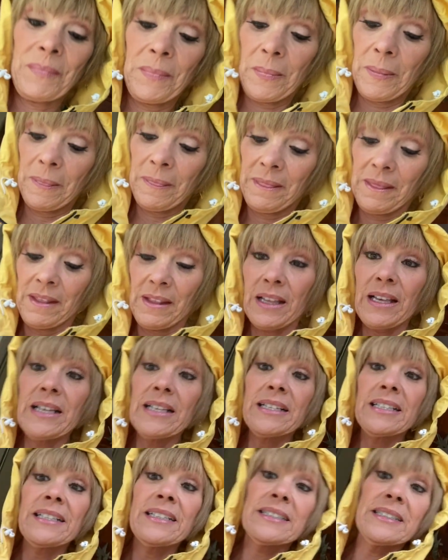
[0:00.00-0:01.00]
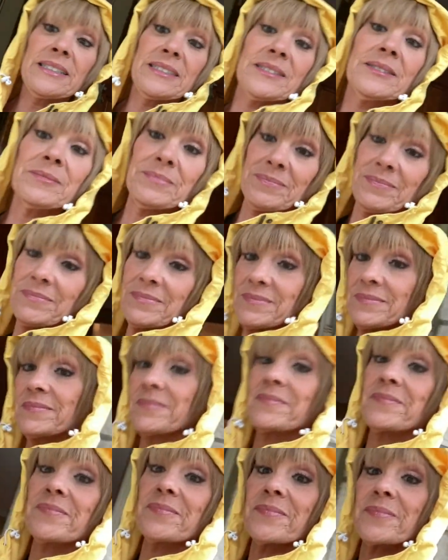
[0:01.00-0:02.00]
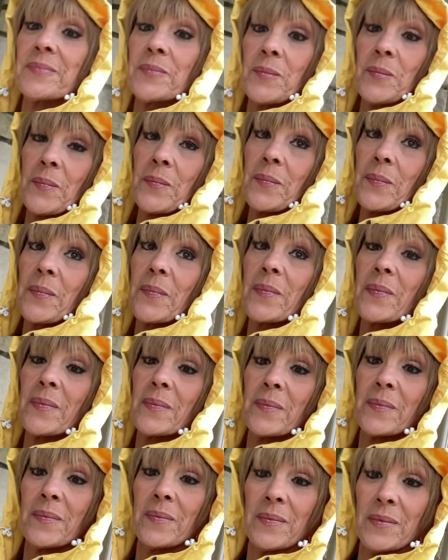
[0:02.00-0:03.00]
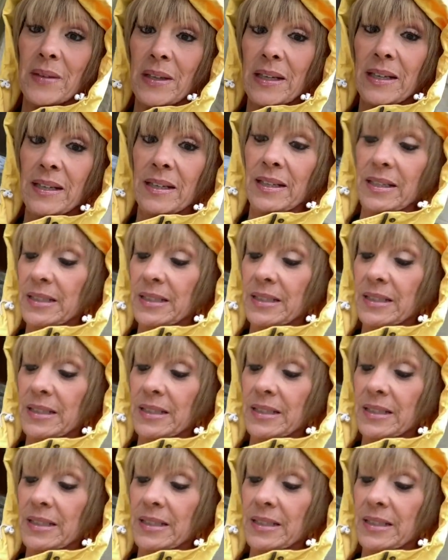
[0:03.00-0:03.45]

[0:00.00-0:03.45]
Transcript: So everyone in the household leaves without the